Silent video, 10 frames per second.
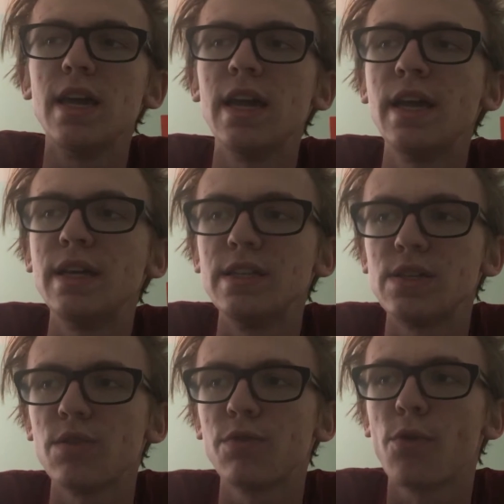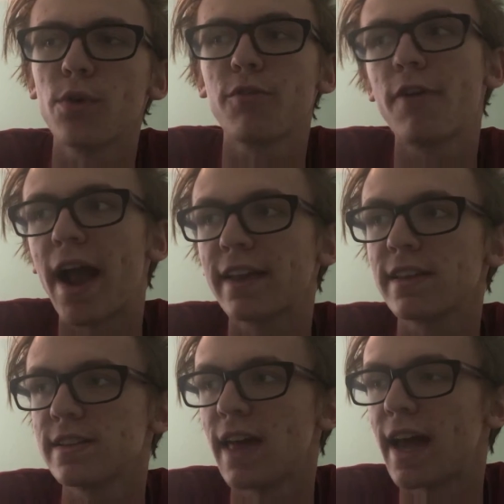is for the fact
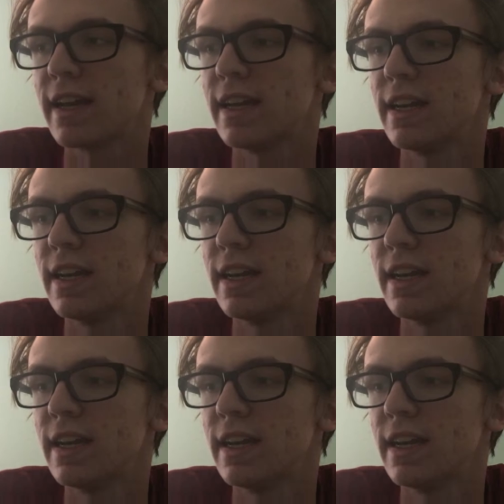that it